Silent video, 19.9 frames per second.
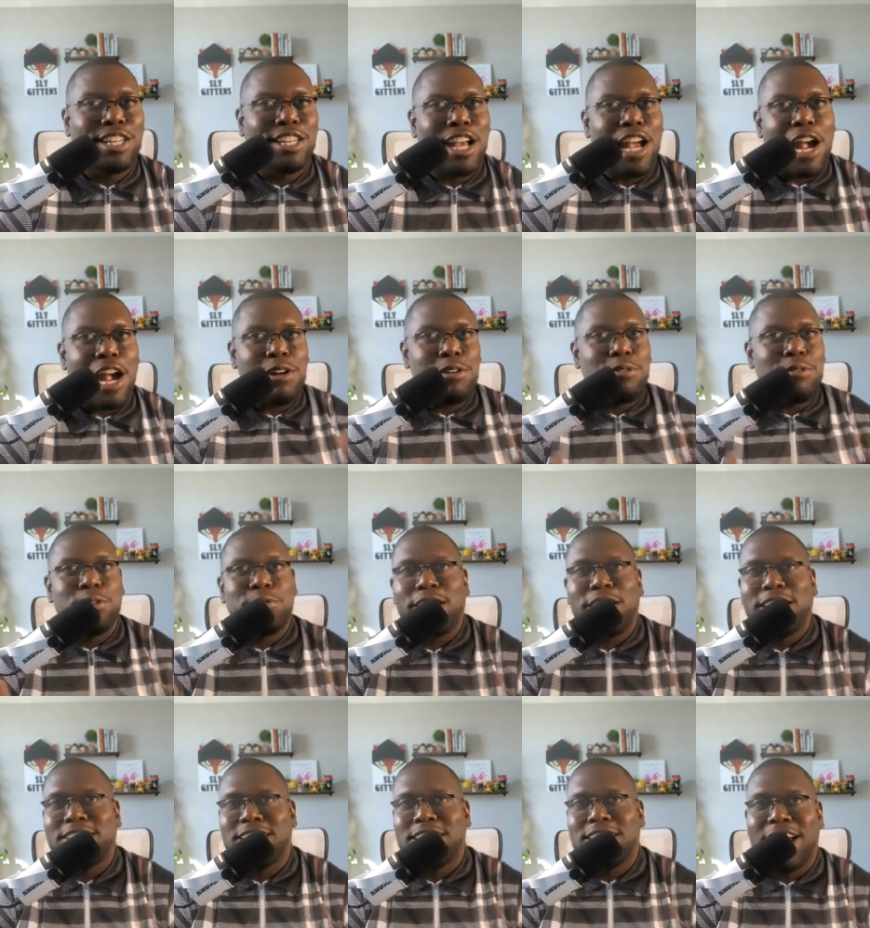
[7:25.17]
Everyone raised
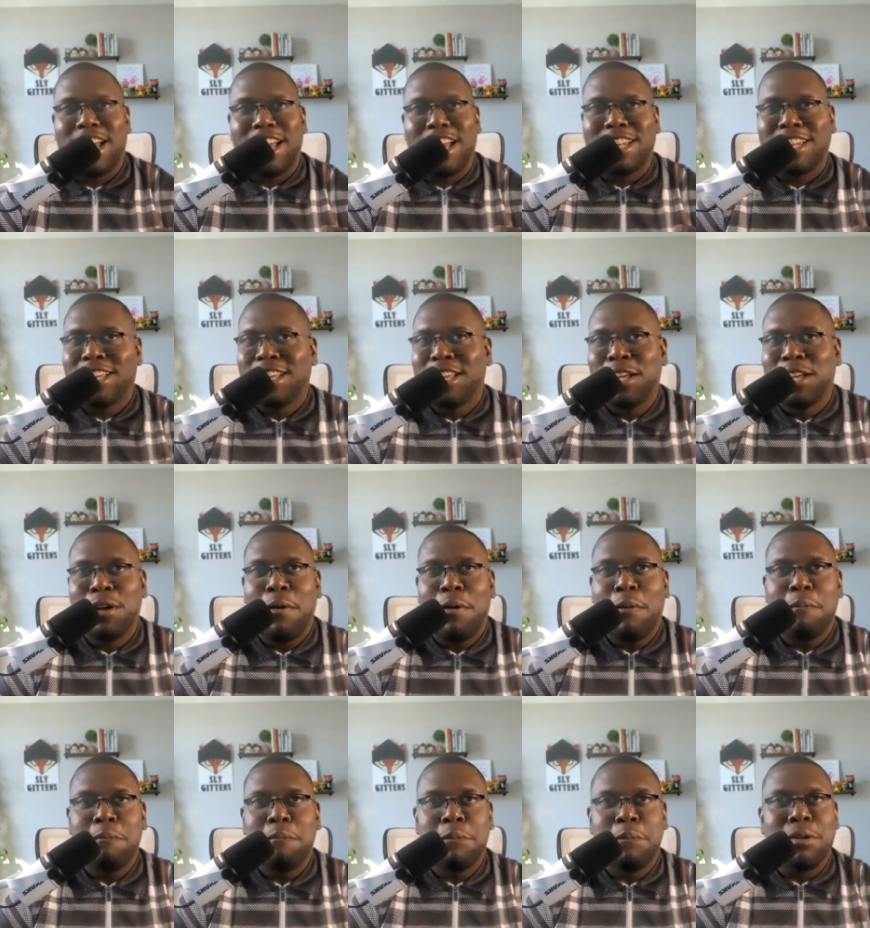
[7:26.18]
their hand
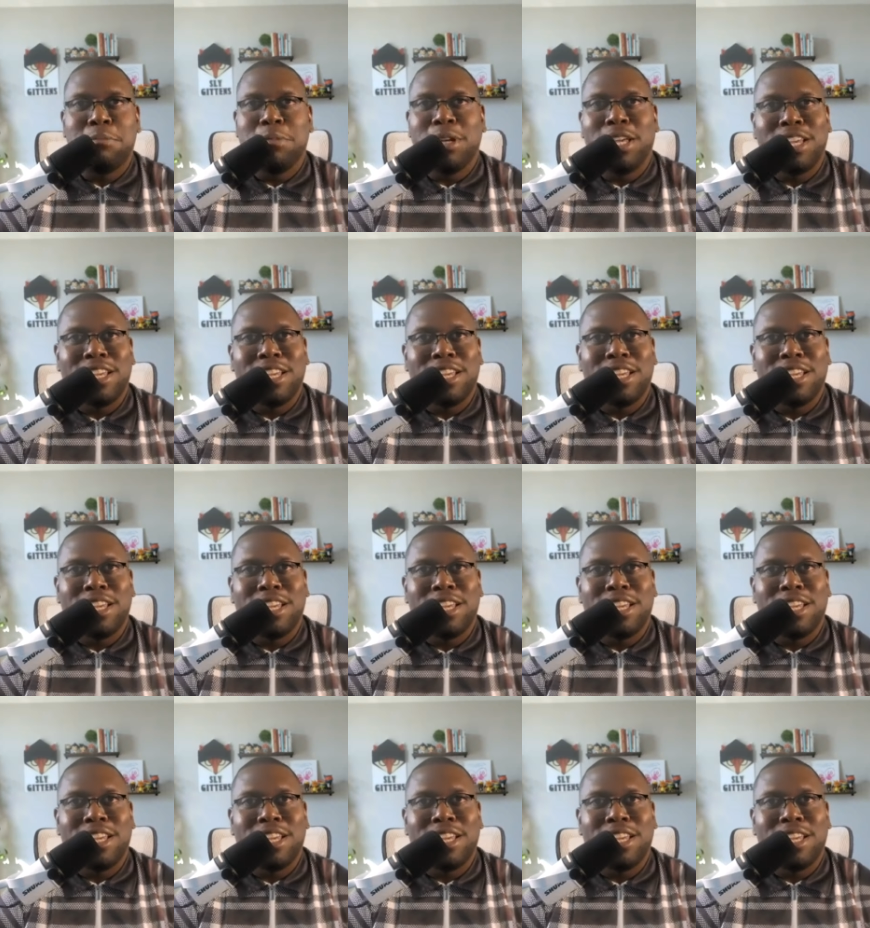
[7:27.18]
but me.